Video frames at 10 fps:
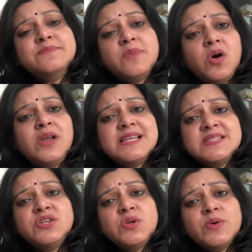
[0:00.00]
small
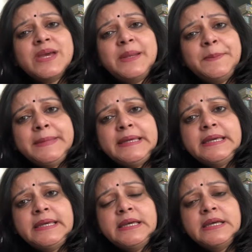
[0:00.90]
as you can
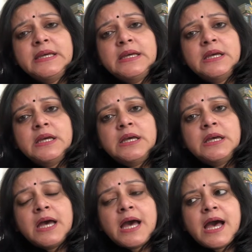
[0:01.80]
be.
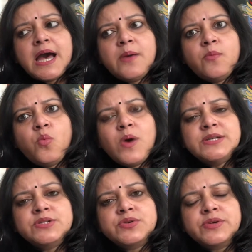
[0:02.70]
I'm
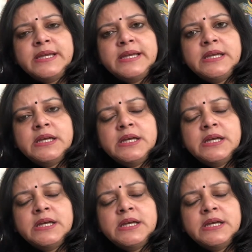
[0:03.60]
wondering,